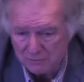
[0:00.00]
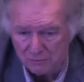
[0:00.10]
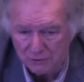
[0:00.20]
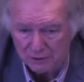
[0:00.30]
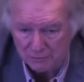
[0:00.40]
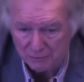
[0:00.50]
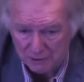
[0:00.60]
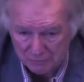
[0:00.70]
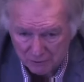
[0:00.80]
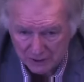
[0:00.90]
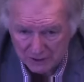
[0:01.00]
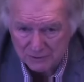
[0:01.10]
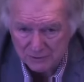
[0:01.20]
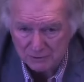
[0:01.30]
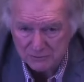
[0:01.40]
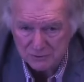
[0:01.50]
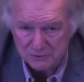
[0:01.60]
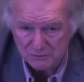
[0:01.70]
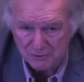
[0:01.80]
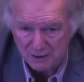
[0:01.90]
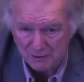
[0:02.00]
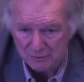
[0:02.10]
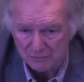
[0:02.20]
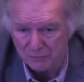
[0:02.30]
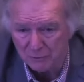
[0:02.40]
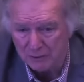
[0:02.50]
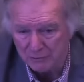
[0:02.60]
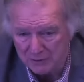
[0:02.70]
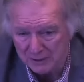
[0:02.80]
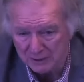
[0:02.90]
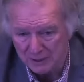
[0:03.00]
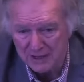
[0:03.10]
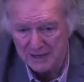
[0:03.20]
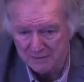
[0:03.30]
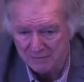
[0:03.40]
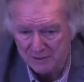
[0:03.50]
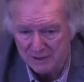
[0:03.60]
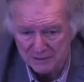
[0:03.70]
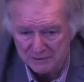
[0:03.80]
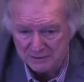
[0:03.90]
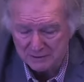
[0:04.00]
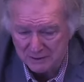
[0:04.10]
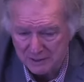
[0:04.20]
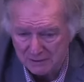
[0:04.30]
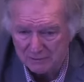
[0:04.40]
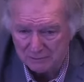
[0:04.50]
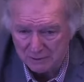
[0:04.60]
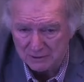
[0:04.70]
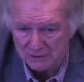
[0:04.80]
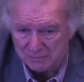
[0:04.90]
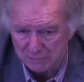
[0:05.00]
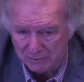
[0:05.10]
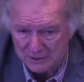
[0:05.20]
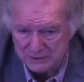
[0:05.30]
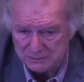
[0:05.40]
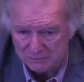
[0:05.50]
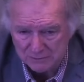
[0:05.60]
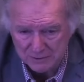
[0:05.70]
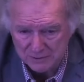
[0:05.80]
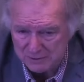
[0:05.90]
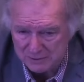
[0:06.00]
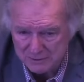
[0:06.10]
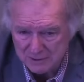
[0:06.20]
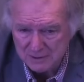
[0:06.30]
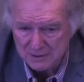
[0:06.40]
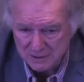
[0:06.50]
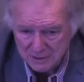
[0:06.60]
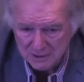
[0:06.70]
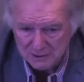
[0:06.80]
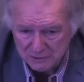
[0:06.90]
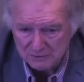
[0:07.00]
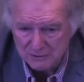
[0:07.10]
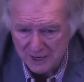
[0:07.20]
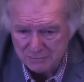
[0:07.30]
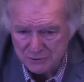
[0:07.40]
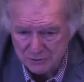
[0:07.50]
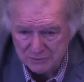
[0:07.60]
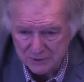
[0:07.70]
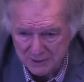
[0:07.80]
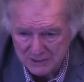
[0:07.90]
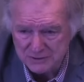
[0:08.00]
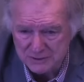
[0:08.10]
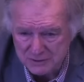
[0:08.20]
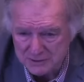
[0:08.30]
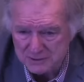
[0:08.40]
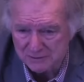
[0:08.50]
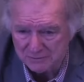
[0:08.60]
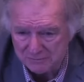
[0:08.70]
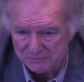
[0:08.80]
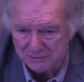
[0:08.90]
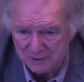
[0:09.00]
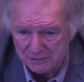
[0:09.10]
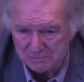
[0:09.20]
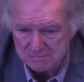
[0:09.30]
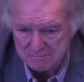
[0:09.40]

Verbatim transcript: reiterate what I told you while before we went live that uh, I was really impressed with the you captured the essence of um,